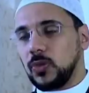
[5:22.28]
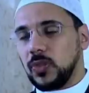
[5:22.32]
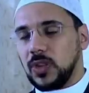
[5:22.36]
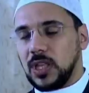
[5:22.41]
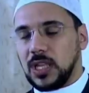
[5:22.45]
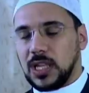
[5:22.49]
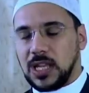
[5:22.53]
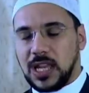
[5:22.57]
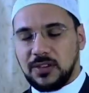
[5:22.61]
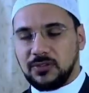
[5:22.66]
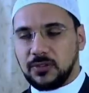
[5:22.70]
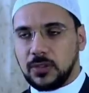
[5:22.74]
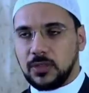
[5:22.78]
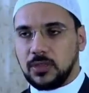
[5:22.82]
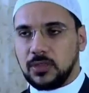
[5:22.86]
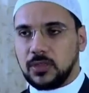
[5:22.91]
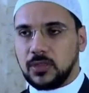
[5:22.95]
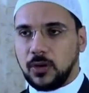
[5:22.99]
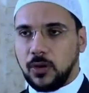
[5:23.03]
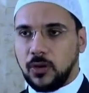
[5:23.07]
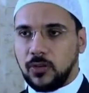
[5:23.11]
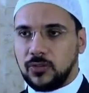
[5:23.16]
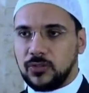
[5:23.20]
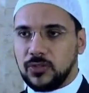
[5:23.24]
on the
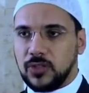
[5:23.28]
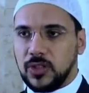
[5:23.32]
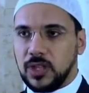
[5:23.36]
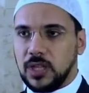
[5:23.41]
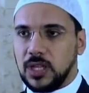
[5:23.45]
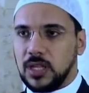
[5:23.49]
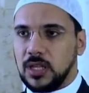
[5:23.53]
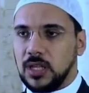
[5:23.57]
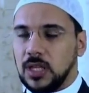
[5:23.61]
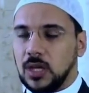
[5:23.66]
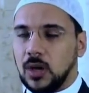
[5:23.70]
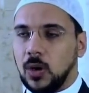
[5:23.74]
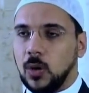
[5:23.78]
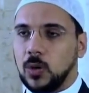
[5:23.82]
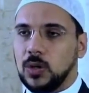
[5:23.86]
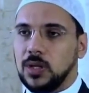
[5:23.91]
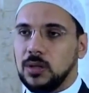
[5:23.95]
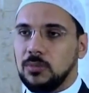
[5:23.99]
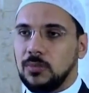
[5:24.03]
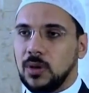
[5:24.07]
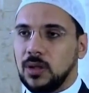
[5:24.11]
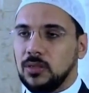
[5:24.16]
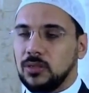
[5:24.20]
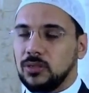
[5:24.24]
11th of the
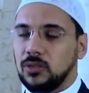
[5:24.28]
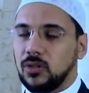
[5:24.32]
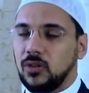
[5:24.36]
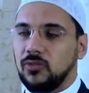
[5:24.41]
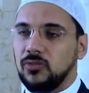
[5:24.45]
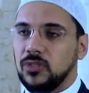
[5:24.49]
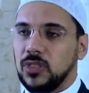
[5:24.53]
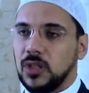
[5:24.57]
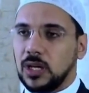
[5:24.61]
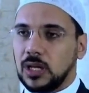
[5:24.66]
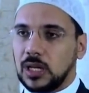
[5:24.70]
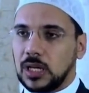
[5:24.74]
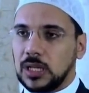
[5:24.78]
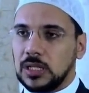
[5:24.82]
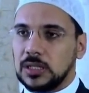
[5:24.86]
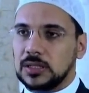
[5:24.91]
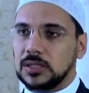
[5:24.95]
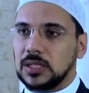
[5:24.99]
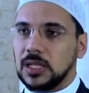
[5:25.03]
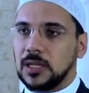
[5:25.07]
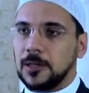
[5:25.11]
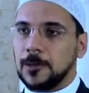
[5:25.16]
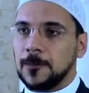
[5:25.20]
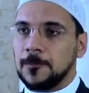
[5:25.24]
holy month of Dhul
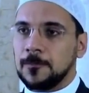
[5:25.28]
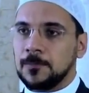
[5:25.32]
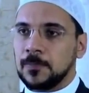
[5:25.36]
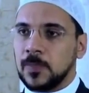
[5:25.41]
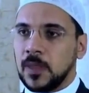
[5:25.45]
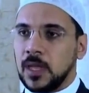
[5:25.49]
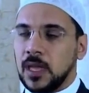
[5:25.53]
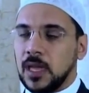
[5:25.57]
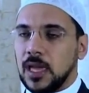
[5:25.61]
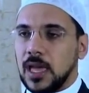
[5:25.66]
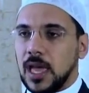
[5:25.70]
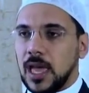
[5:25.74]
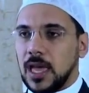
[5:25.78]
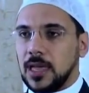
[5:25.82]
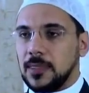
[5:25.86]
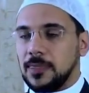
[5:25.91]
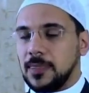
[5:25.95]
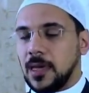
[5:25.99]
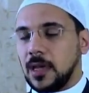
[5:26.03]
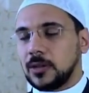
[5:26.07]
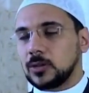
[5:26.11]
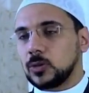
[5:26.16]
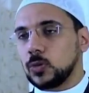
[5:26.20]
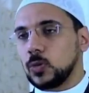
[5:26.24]
Qa'dah,
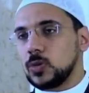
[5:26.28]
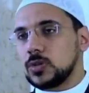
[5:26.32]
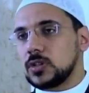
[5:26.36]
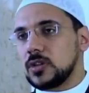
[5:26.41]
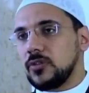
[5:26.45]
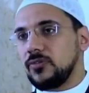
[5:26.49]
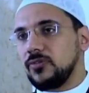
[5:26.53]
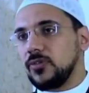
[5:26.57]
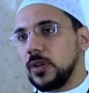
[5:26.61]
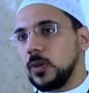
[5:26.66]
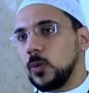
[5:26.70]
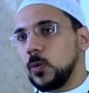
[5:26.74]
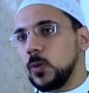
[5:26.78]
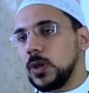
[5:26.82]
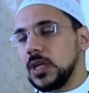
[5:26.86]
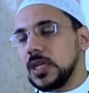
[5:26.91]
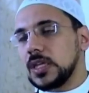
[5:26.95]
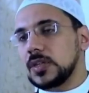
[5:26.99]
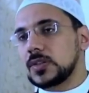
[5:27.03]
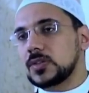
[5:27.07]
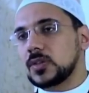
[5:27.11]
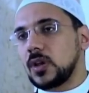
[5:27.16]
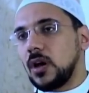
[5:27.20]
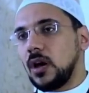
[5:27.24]
and that was a few
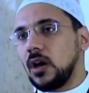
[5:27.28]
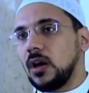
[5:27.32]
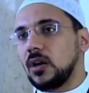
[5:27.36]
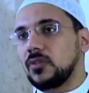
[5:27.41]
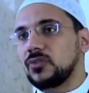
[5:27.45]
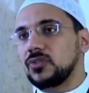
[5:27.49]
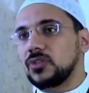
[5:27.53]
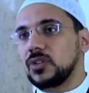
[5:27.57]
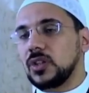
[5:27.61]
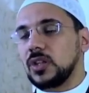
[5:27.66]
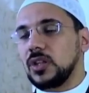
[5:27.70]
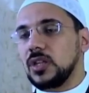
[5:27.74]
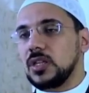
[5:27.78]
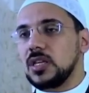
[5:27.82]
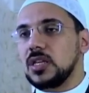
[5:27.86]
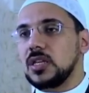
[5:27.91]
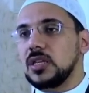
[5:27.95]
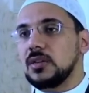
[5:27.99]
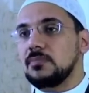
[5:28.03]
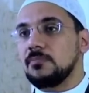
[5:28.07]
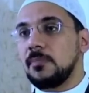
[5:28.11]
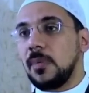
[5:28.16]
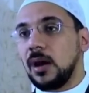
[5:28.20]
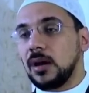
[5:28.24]
weeks after
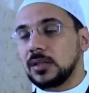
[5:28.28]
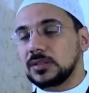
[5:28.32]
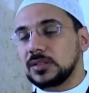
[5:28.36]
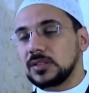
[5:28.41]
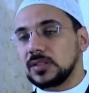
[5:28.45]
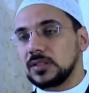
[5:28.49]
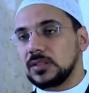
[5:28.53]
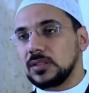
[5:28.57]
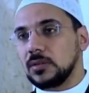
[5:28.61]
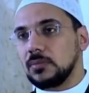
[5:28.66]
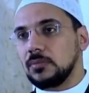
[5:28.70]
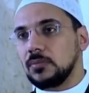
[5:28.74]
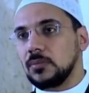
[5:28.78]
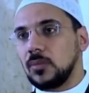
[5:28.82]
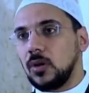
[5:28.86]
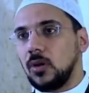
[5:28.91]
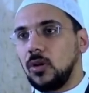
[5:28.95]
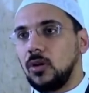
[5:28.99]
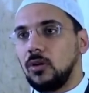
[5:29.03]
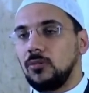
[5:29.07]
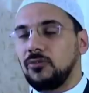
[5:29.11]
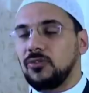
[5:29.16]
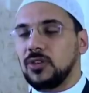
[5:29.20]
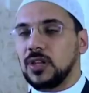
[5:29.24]
the martyrdom
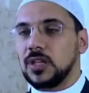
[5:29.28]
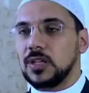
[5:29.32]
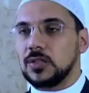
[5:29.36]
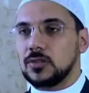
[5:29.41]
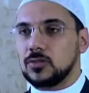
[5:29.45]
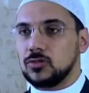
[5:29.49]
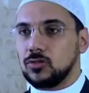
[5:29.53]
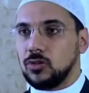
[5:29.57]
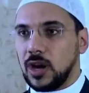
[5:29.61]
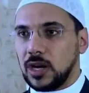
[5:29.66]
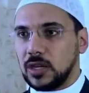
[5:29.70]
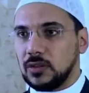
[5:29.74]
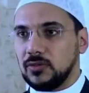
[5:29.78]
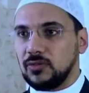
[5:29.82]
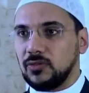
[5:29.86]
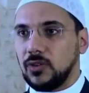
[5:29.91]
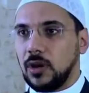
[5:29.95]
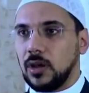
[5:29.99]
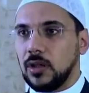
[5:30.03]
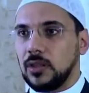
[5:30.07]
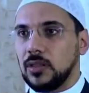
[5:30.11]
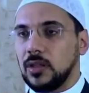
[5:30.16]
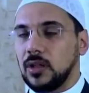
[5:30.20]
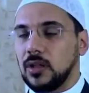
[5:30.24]
of his
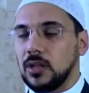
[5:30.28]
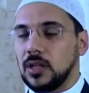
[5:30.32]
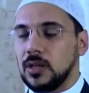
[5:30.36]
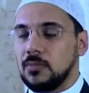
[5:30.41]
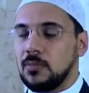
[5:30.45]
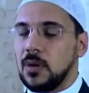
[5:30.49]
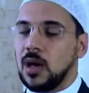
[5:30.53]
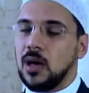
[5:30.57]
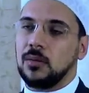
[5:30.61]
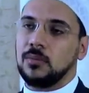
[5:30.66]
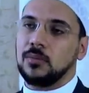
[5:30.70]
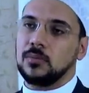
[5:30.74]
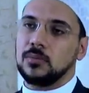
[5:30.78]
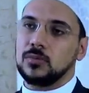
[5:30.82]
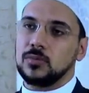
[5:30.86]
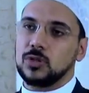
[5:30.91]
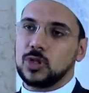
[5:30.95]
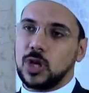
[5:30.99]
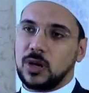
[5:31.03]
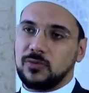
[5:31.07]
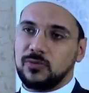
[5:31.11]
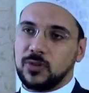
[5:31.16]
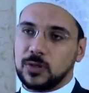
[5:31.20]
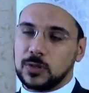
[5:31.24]
grandfather Imam
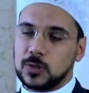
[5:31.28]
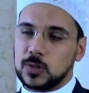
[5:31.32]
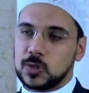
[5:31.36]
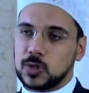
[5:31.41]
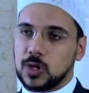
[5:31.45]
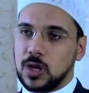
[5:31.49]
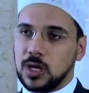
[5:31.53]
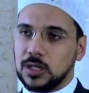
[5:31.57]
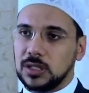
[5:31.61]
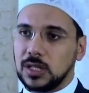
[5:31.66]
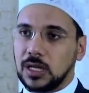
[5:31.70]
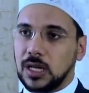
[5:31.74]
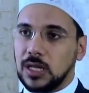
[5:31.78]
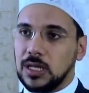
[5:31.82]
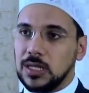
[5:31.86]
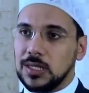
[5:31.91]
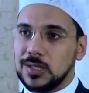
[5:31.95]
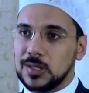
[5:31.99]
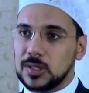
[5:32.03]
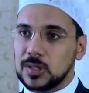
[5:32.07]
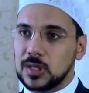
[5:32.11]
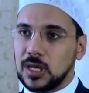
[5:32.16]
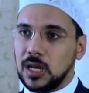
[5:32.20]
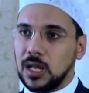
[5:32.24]
Ja'far al-Sadiq
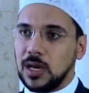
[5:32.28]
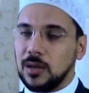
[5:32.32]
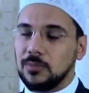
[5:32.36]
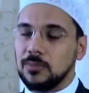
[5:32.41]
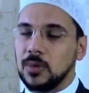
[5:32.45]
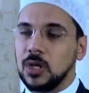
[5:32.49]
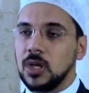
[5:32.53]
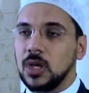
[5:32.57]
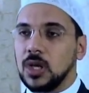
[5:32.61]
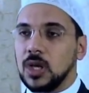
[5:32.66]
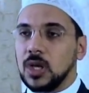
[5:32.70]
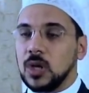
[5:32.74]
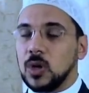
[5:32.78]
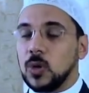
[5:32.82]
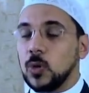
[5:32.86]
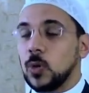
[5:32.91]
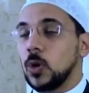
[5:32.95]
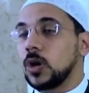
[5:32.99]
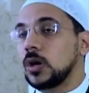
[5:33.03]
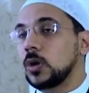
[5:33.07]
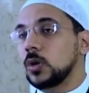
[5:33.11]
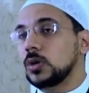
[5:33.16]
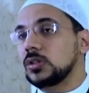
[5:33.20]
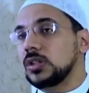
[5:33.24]
alayhi salam,
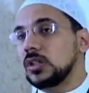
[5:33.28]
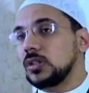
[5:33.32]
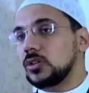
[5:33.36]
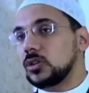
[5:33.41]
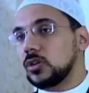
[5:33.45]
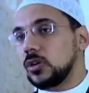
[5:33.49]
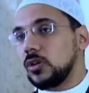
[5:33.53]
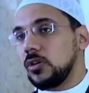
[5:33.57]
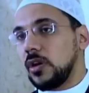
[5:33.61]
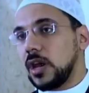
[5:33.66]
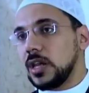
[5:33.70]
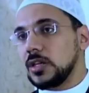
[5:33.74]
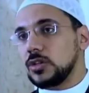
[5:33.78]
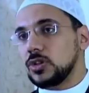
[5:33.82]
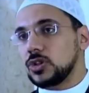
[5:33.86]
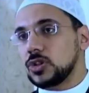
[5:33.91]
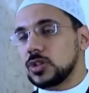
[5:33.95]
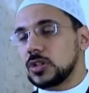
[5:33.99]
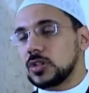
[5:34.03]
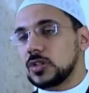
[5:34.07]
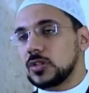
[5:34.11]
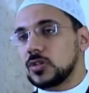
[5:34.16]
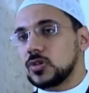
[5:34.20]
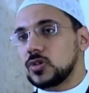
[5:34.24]
who according to
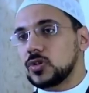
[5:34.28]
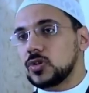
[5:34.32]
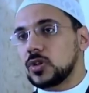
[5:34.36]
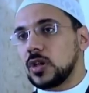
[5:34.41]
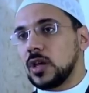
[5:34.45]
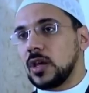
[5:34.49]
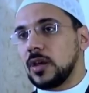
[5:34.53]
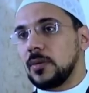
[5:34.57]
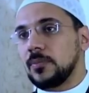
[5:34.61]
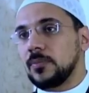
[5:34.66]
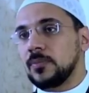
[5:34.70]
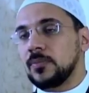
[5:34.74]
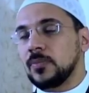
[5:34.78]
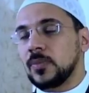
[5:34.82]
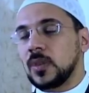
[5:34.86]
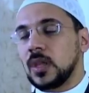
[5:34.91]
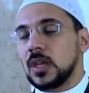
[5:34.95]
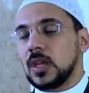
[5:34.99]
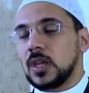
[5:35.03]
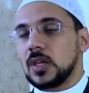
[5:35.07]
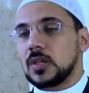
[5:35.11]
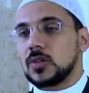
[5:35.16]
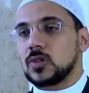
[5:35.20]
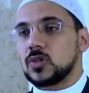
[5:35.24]
narrations
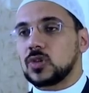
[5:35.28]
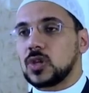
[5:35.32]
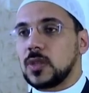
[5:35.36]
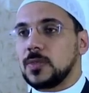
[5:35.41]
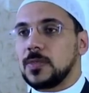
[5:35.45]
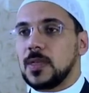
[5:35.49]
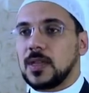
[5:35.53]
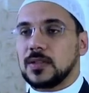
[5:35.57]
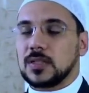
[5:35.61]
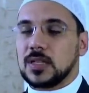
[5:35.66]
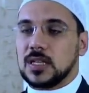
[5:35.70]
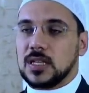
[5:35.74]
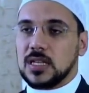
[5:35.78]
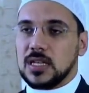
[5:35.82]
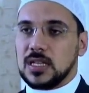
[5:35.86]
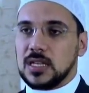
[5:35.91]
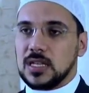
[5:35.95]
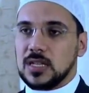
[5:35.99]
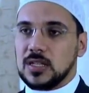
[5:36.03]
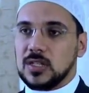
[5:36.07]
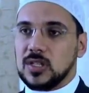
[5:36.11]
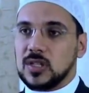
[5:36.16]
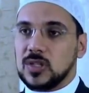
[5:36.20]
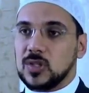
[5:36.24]
said that
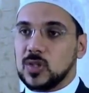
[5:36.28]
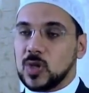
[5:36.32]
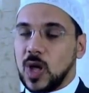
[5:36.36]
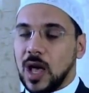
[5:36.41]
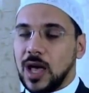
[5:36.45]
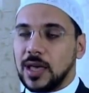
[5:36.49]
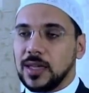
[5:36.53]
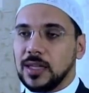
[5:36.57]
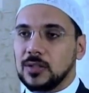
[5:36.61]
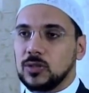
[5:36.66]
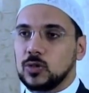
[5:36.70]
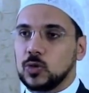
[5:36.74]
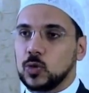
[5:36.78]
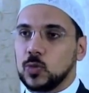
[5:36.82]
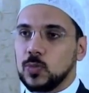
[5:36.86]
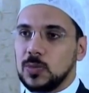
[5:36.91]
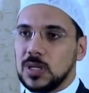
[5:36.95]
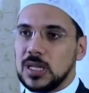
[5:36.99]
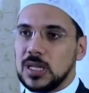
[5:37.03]
he desired to